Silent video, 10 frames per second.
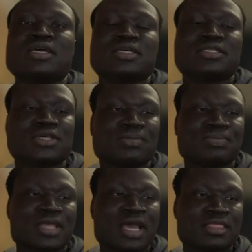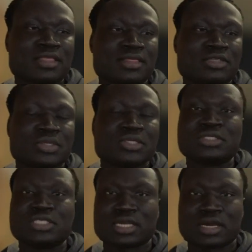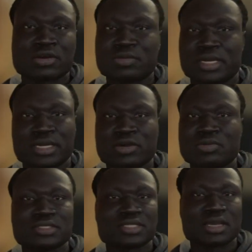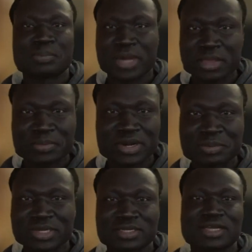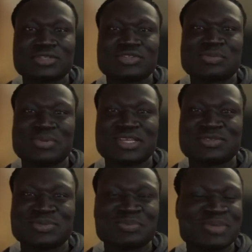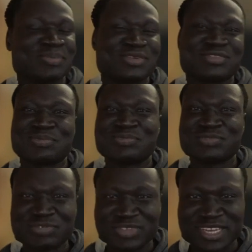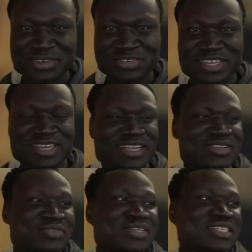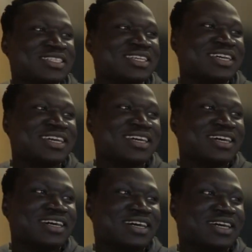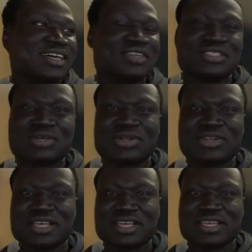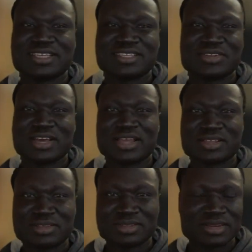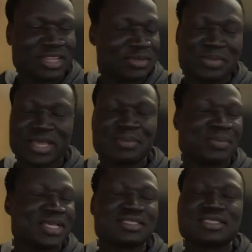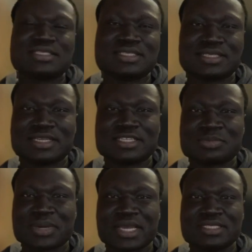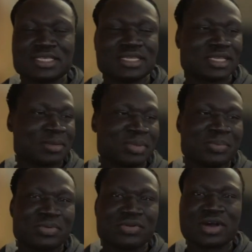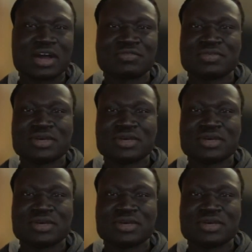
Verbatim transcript: So I think that is what you see in Kakuma. And Kakuma is like a vibrant, multicultural place with people from 15 African countries. Every single day, you know, I leave my place and I just get inspired seeing young people who have,